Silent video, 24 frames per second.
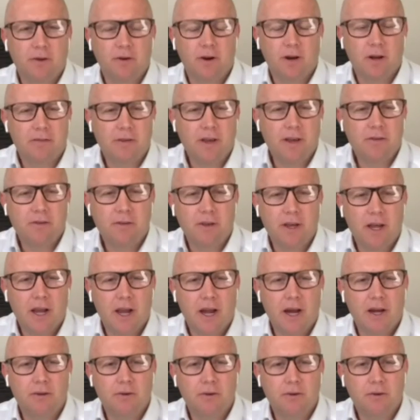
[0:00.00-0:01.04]
looks all right. It's actually
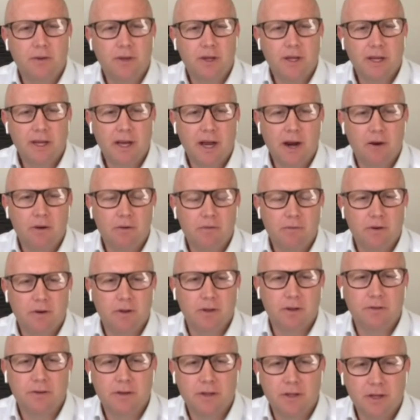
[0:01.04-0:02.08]
handled the current
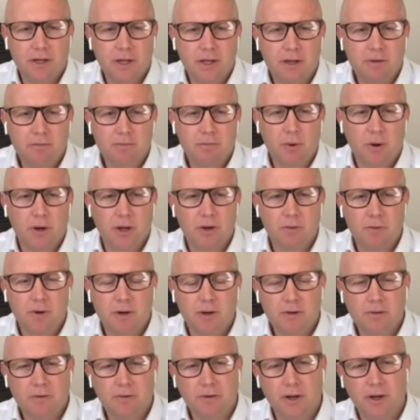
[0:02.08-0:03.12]
volatility pretty well.